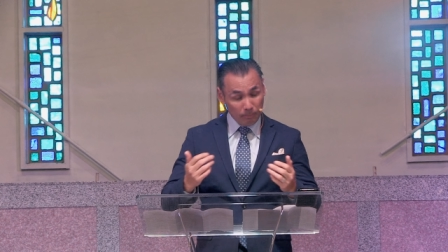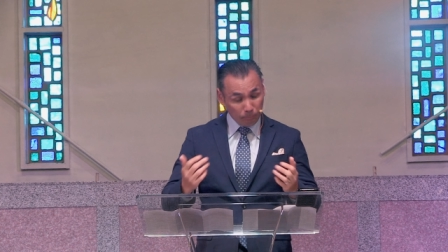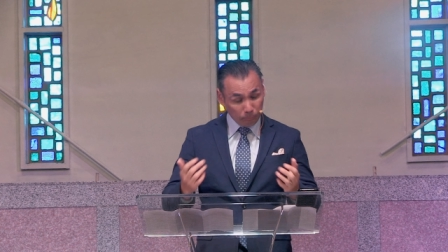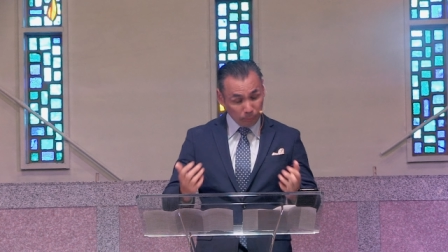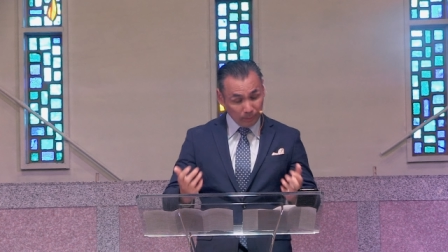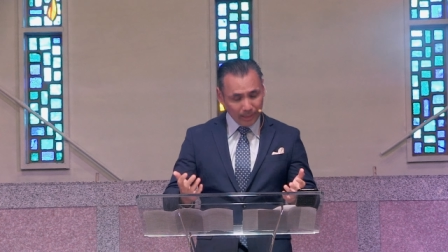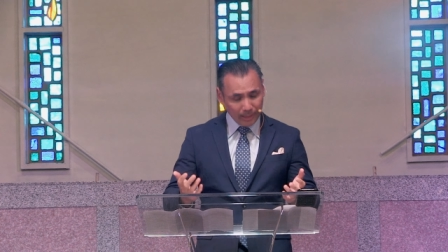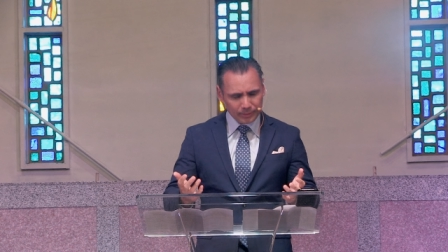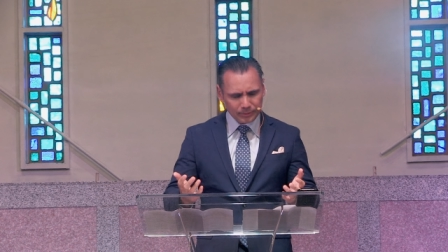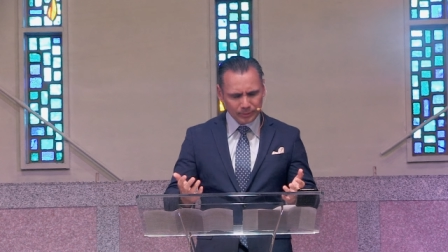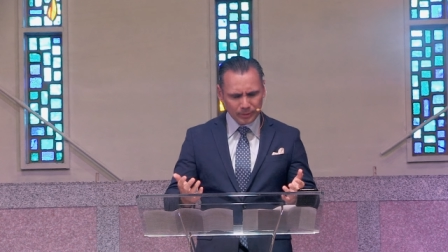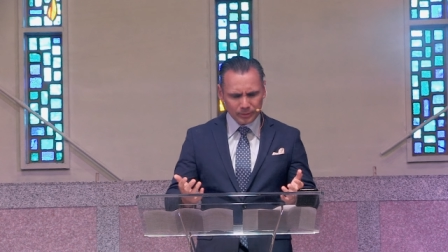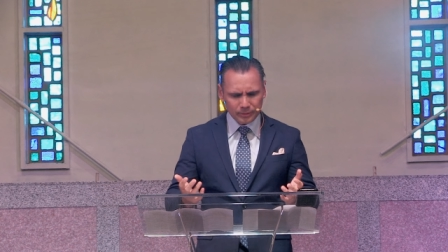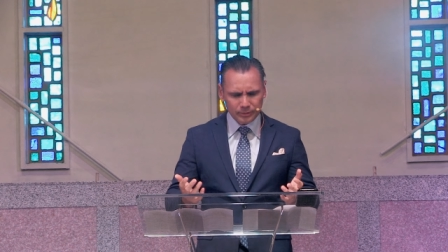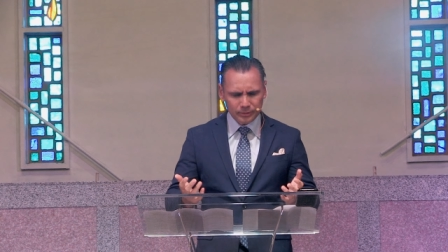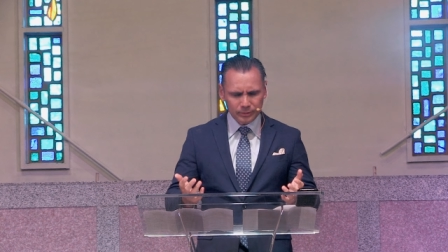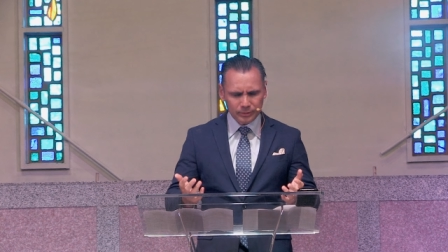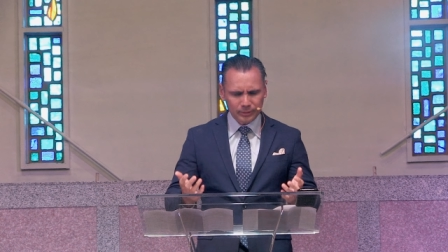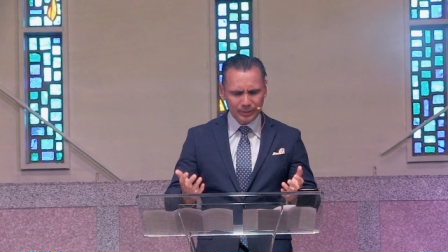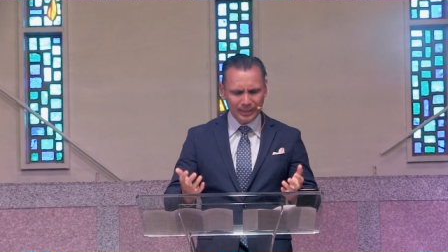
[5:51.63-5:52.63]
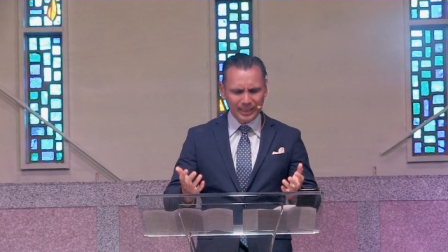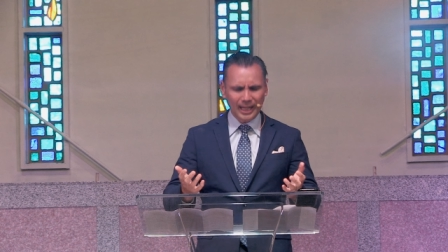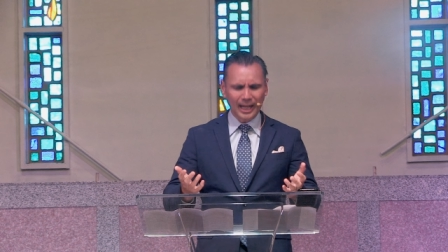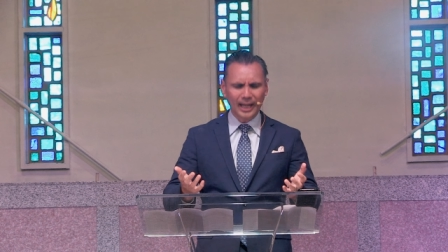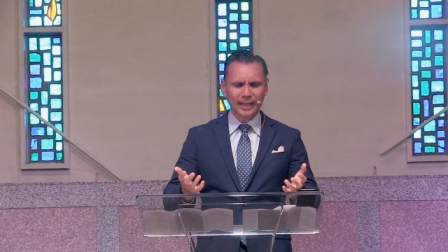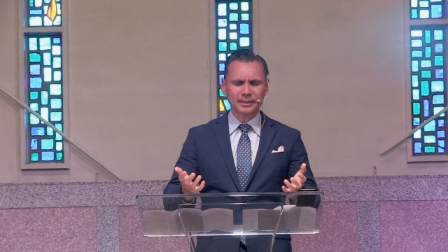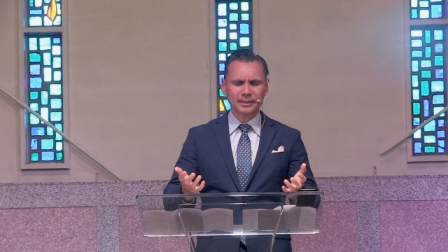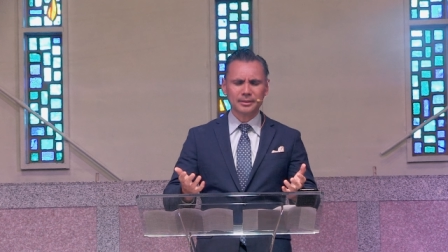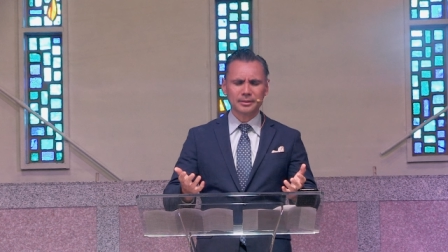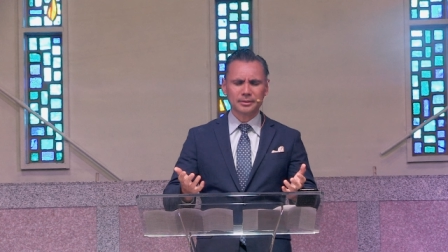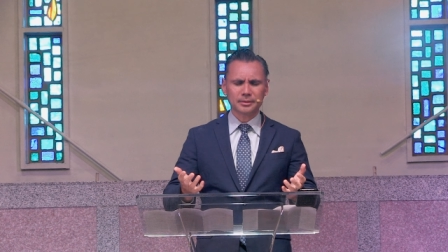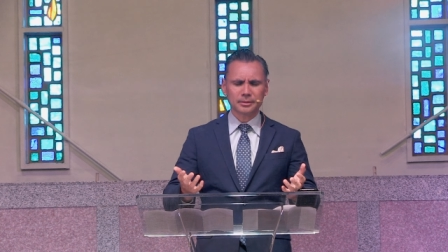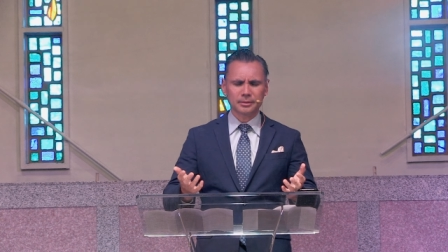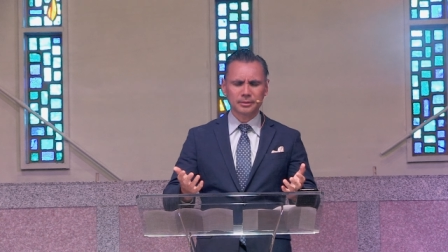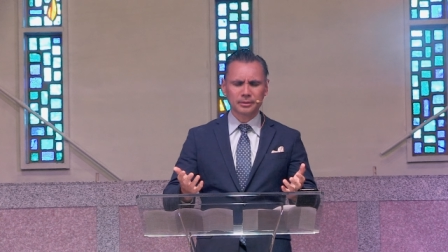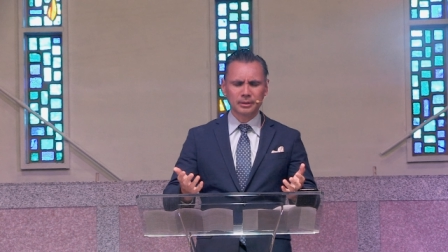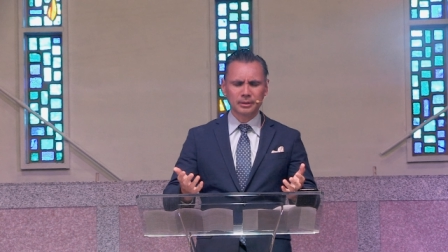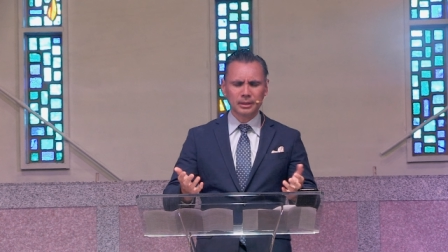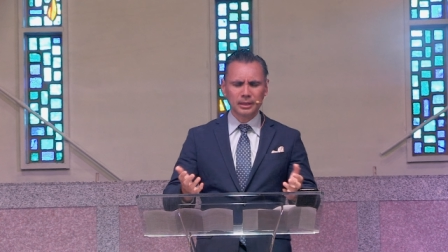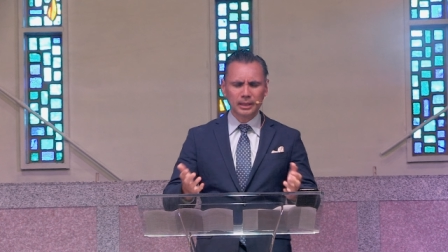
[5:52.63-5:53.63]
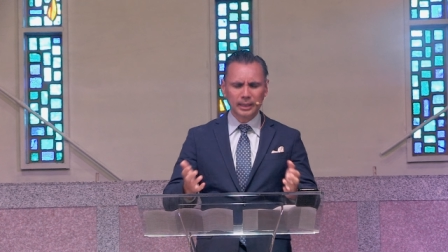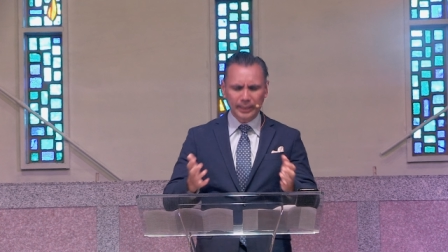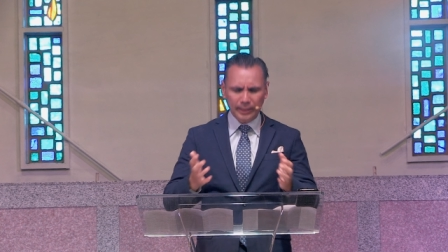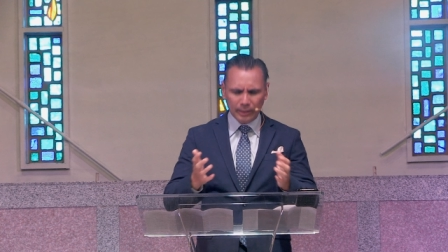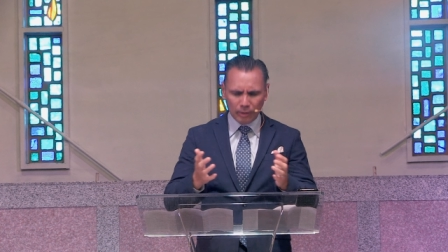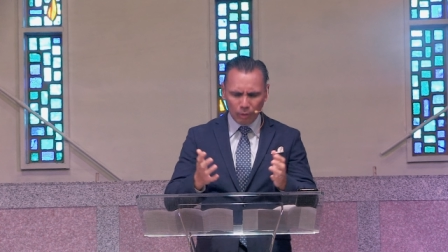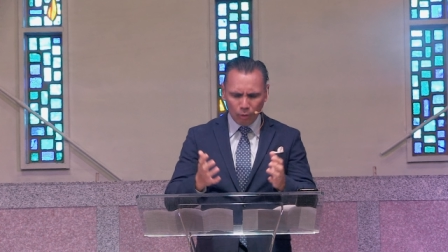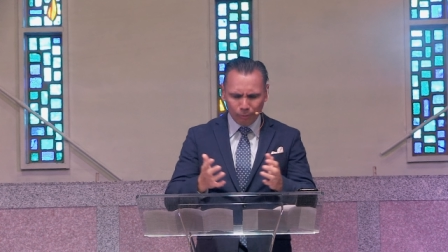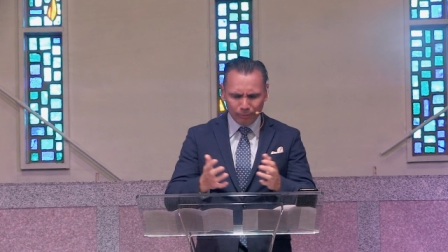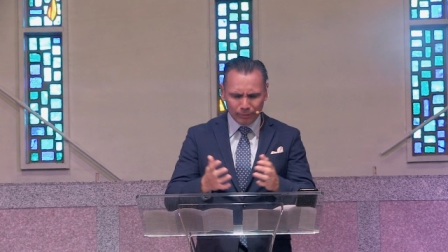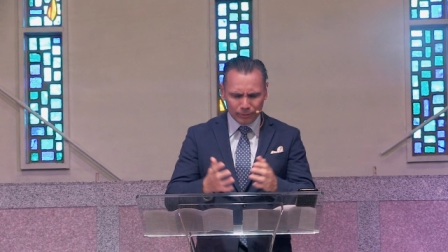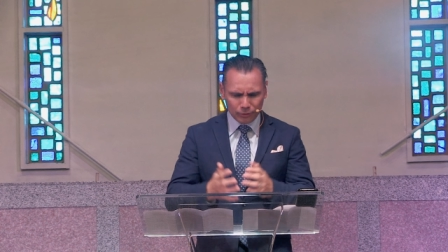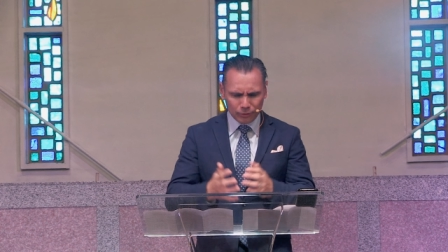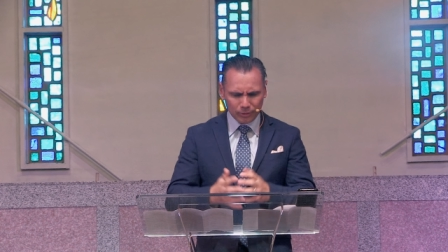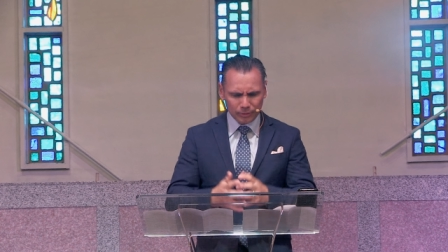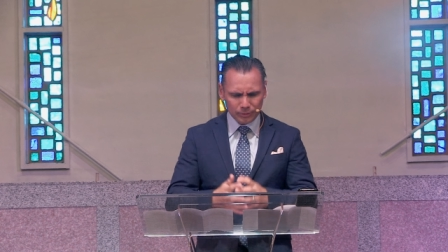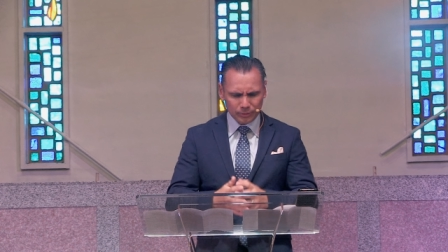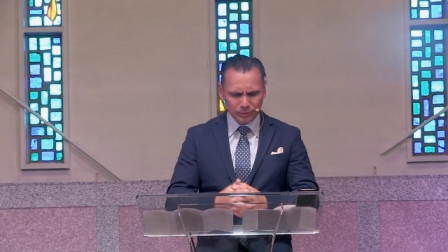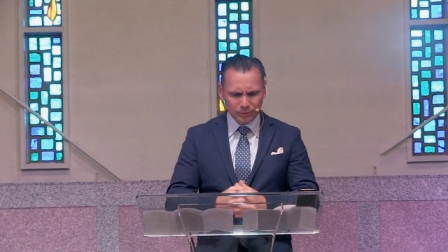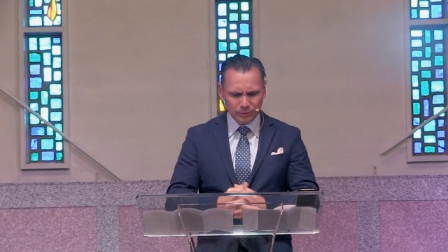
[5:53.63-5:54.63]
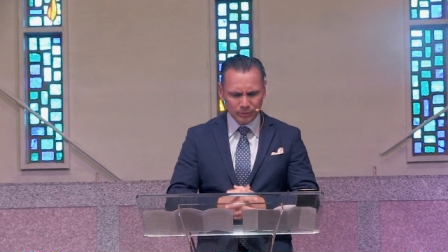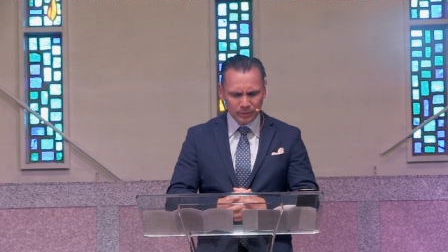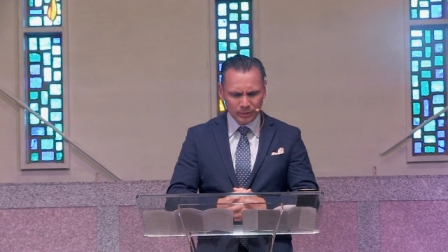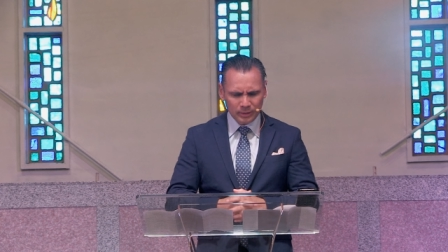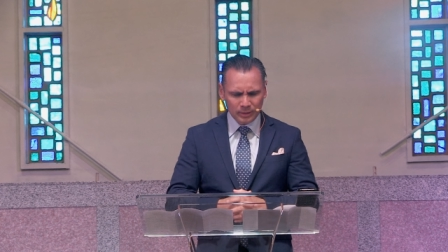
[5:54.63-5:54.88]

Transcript: bless us, guide us, encourage us,